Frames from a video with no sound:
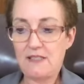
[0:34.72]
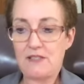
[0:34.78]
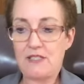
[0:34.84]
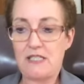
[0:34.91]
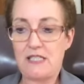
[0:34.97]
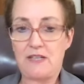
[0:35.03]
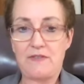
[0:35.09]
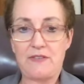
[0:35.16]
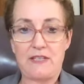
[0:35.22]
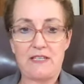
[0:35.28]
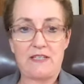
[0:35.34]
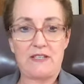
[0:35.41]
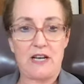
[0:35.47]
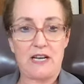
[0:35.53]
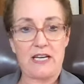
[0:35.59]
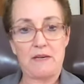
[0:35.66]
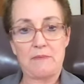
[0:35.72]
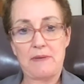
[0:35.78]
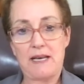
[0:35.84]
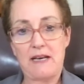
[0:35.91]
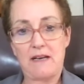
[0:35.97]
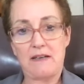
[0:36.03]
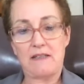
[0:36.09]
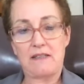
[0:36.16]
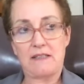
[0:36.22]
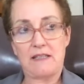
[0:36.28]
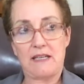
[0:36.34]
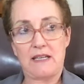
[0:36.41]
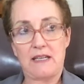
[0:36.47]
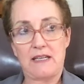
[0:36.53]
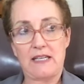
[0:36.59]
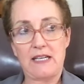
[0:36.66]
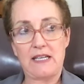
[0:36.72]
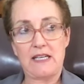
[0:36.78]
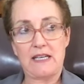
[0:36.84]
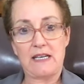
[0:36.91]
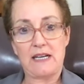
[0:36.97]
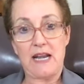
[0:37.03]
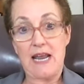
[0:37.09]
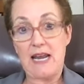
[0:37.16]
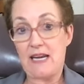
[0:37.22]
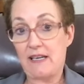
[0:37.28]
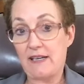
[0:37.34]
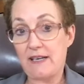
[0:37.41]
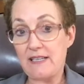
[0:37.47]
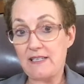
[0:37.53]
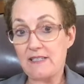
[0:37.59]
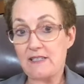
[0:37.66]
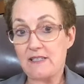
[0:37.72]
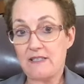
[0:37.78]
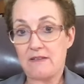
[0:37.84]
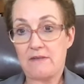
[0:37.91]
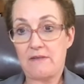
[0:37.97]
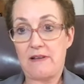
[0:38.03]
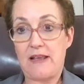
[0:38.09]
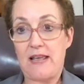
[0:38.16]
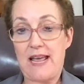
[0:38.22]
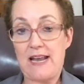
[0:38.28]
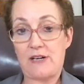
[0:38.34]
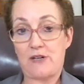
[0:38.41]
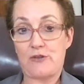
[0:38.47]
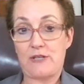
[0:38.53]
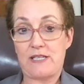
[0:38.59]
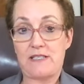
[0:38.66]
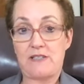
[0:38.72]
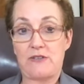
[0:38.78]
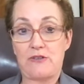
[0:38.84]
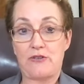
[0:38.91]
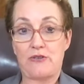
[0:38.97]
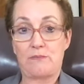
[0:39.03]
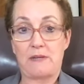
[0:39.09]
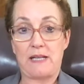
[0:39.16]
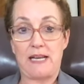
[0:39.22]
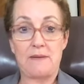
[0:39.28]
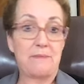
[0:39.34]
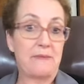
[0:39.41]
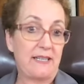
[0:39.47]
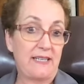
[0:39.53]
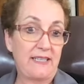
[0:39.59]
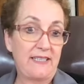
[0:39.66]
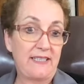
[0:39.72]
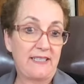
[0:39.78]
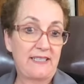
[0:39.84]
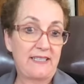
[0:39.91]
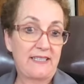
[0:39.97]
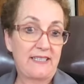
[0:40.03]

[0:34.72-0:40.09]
She's even talking about getting an A-list actress to play me.